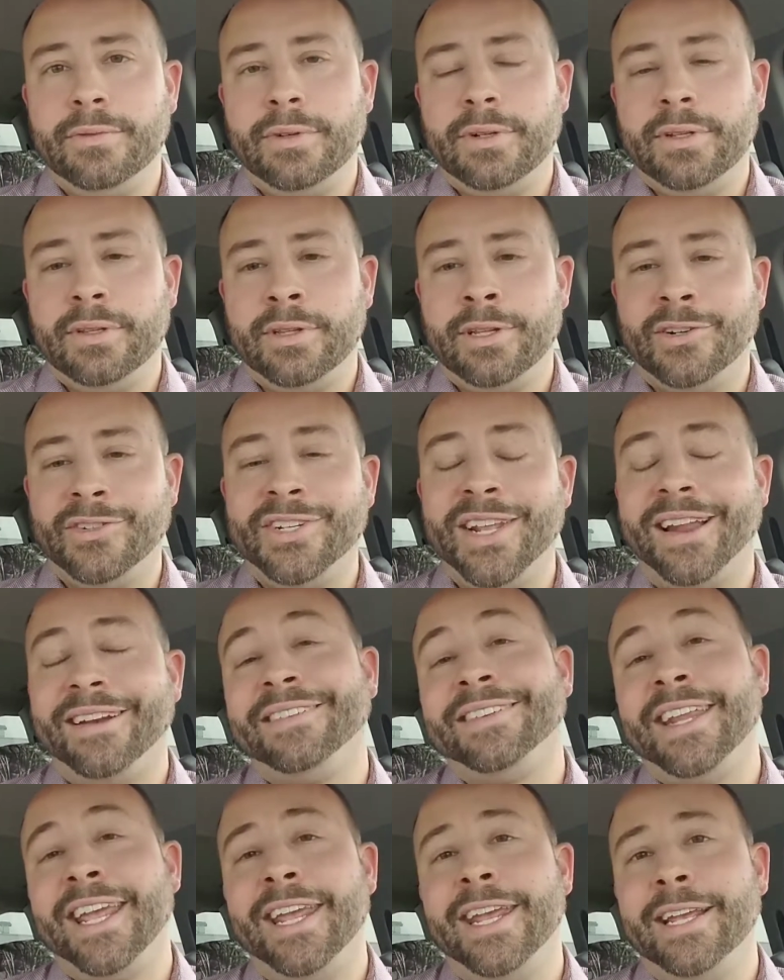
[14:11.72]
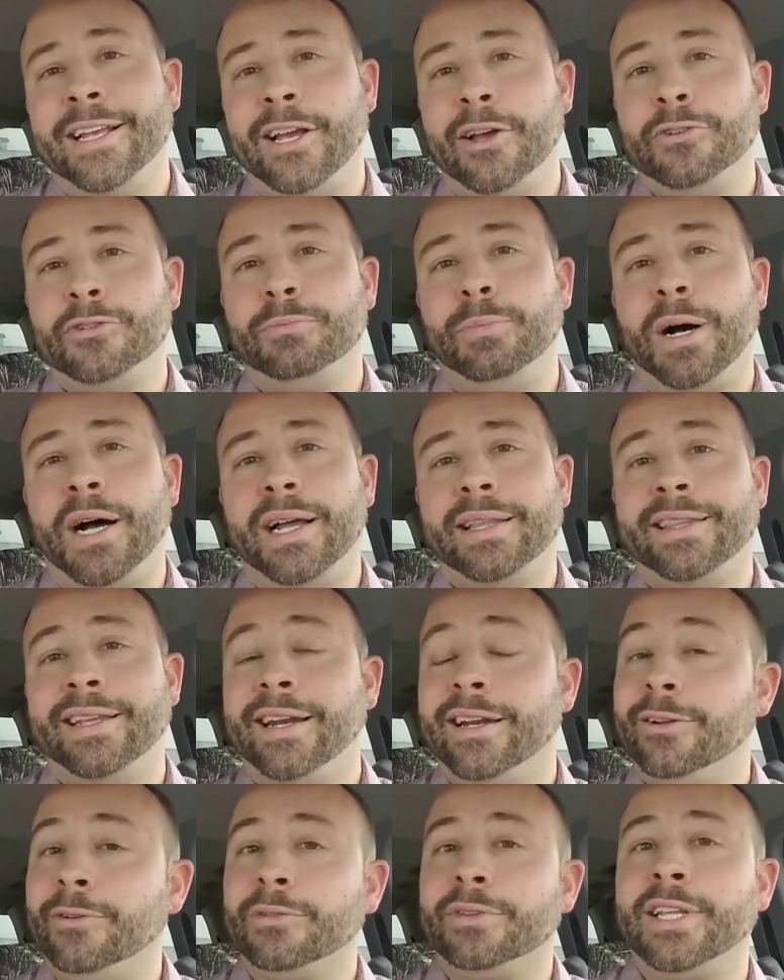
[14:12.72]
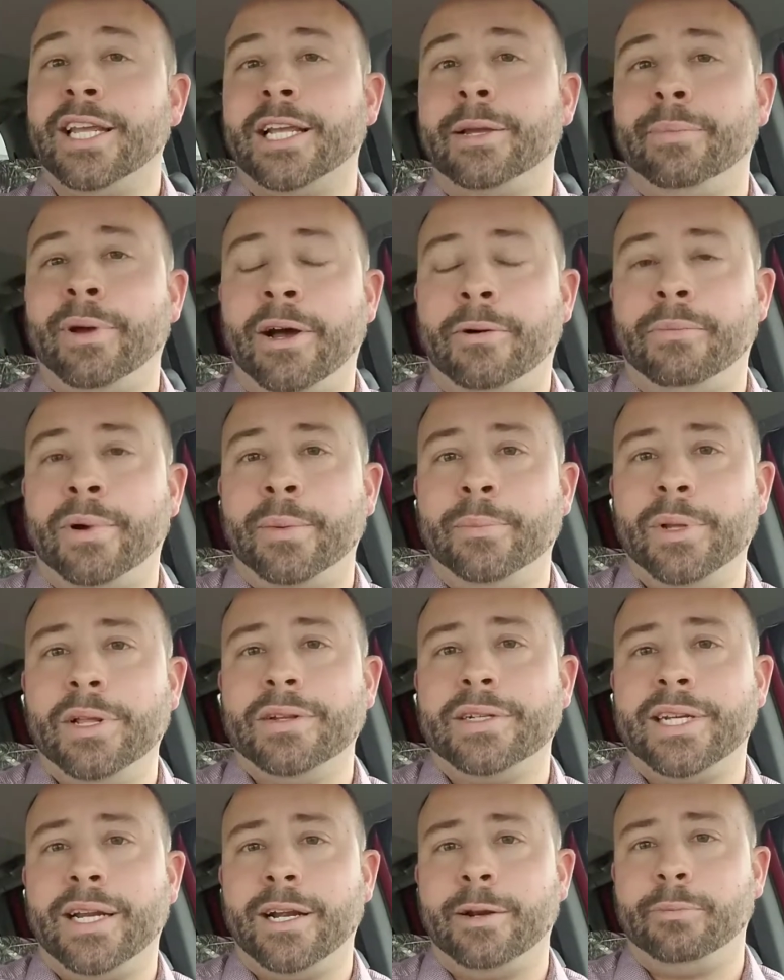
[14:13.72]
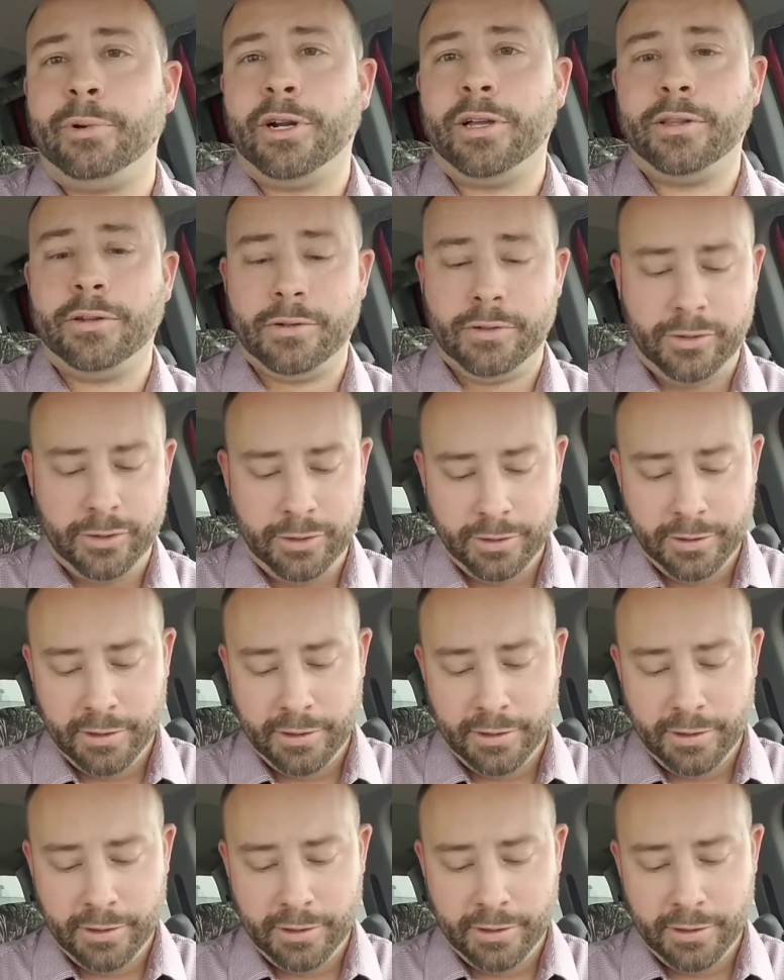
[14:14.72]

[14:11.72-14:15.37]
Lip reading: there's not a day goes by that I don't think about my military brothers,